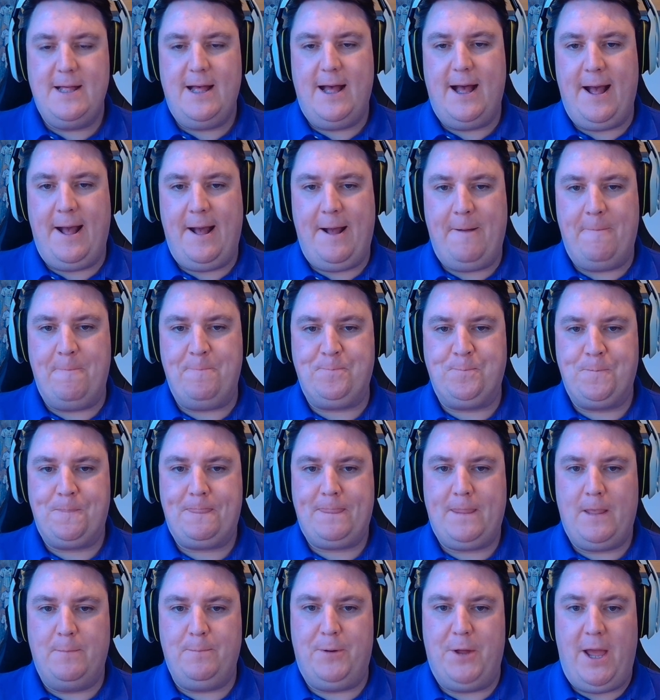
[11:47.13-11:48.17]

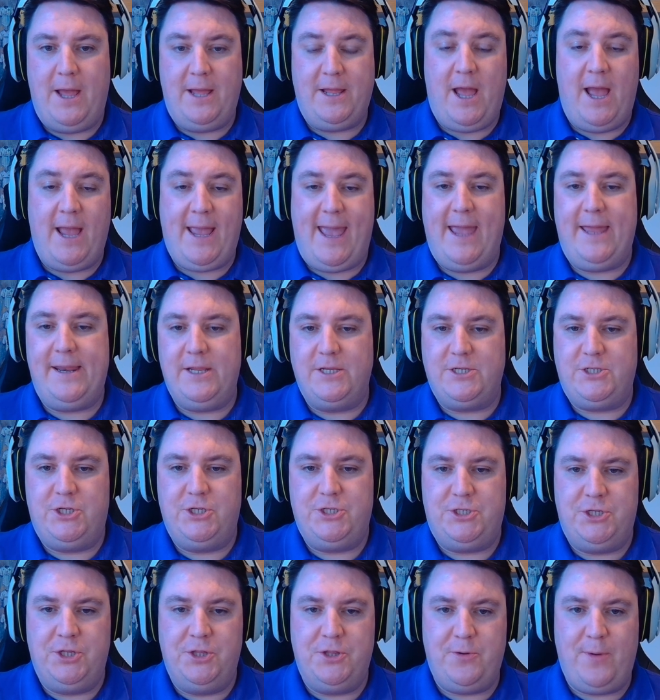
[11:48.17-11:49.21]
But again, it's
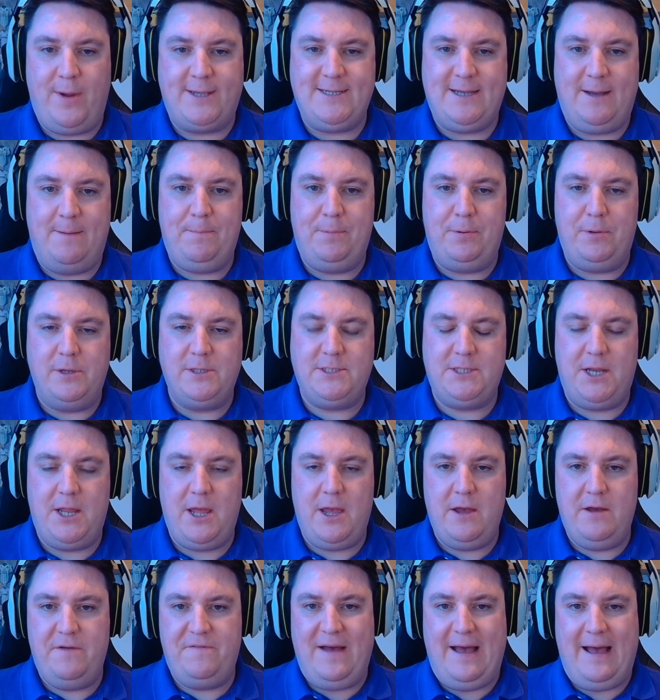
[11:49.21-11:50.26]
just another example, isn't
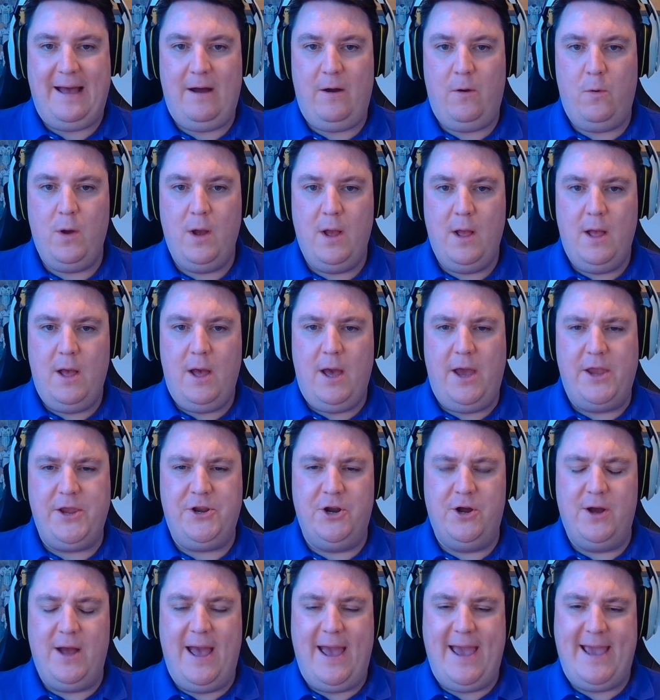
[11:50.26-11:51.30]
it, of how, you
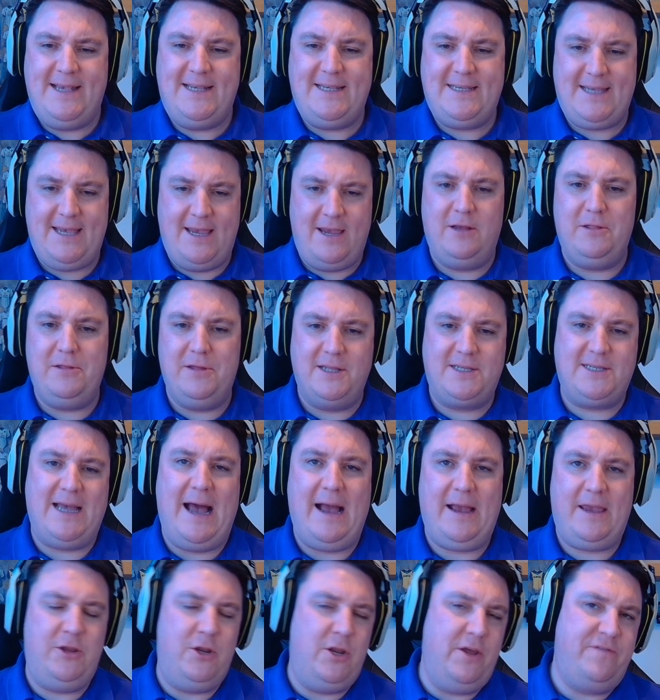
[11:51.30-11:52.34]
know, a single
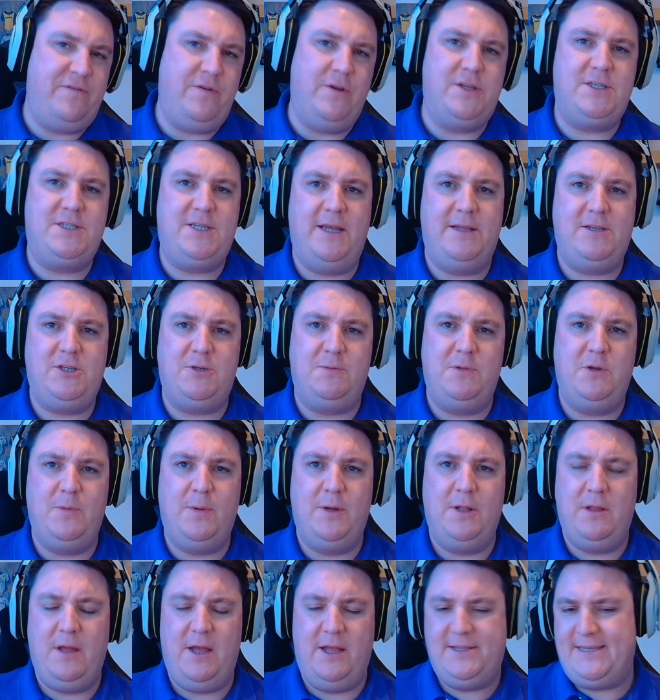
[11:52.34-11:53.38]
attack, you know, if you'd say to somebody,
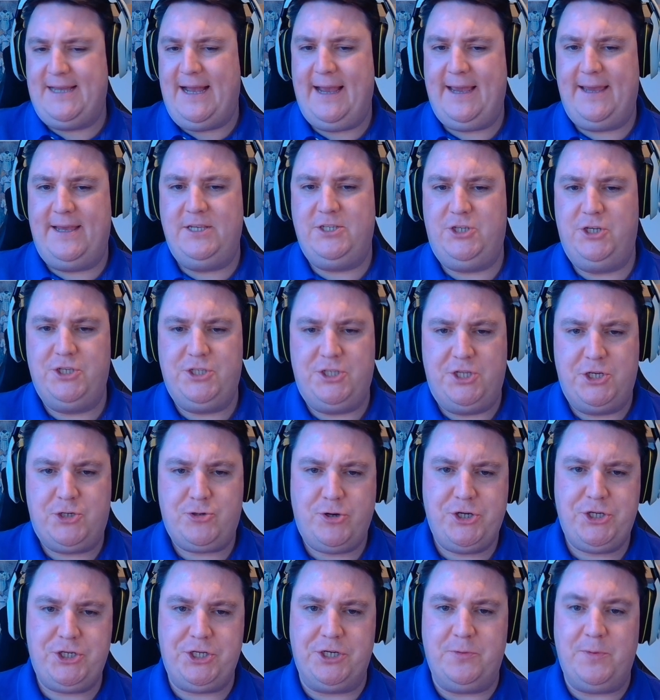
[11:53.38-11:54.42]
well, attack is just
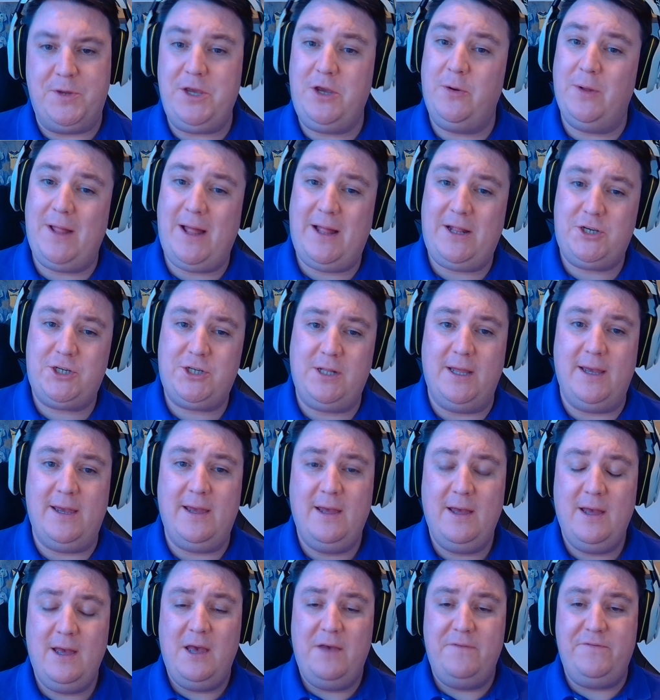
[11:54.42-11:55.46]
attrition. Well, you go, well, actually,
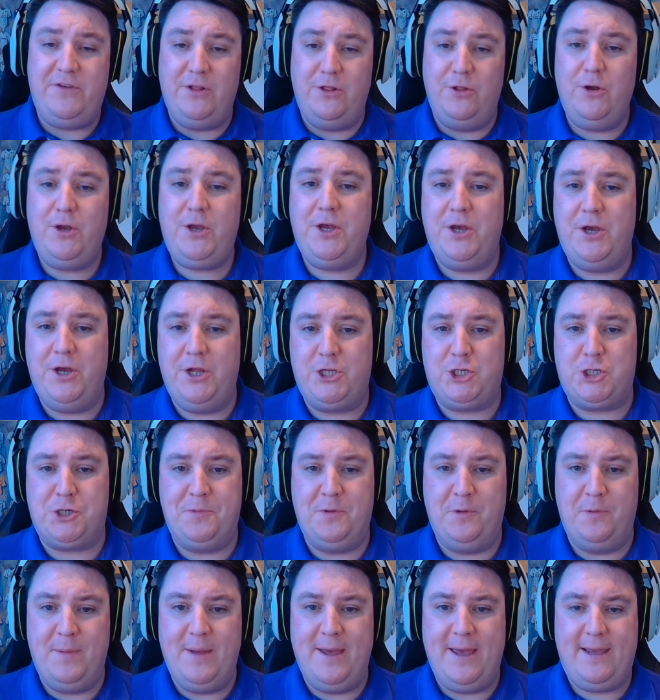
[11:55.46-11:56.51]
if you look at her
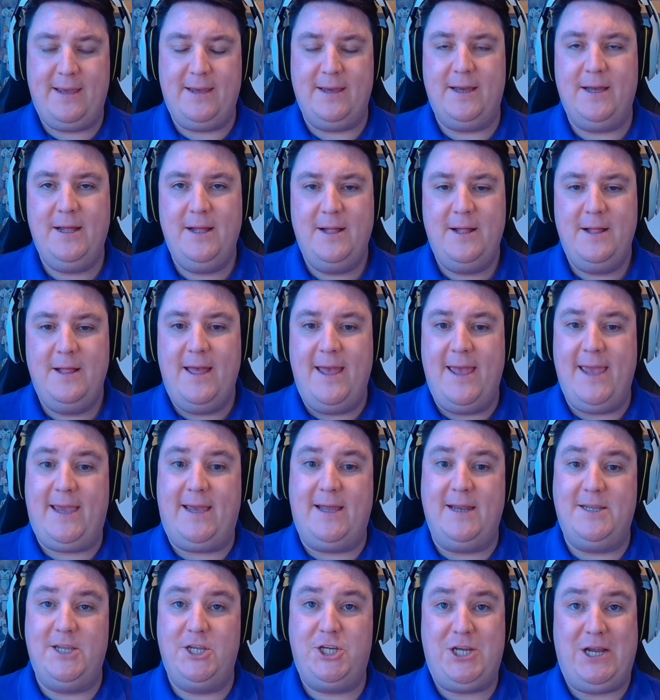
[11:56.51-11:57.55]
Troublemaker, it
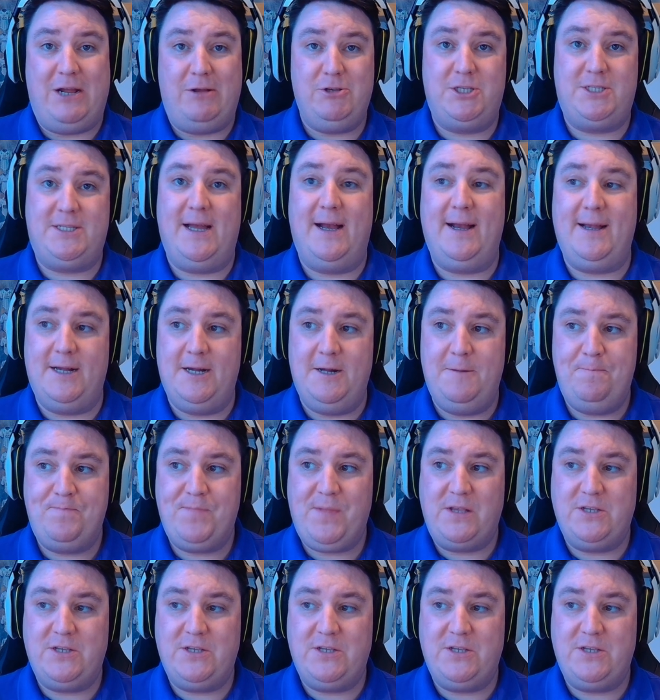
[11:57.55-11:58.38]
can dish out stagger.